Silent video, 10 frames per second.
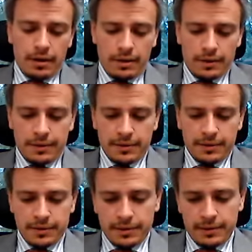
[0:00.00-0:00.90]

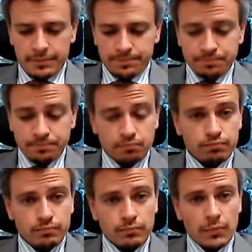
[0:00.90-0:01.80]
And
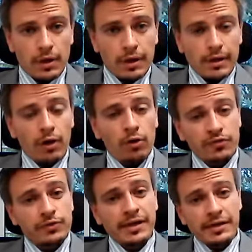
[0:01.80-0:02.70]

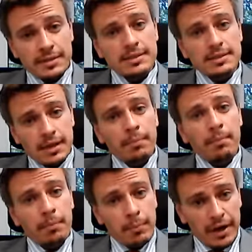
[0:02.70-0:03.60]
also there is
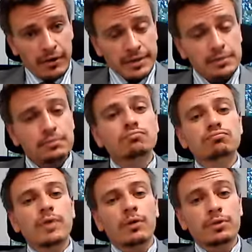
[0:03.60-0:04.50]
some merit,
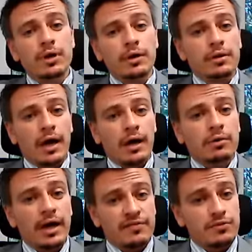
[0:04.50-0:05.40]
I
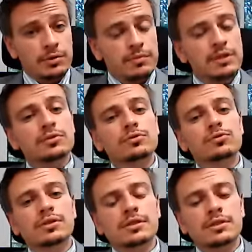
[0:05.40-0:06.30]
would have to admit,
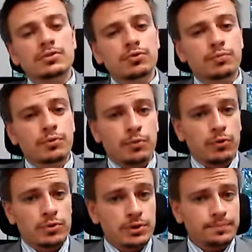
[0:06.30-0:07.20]
to this new
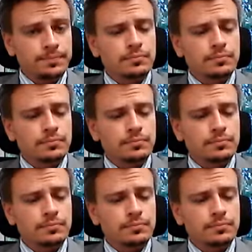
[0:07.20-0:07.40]
proposal.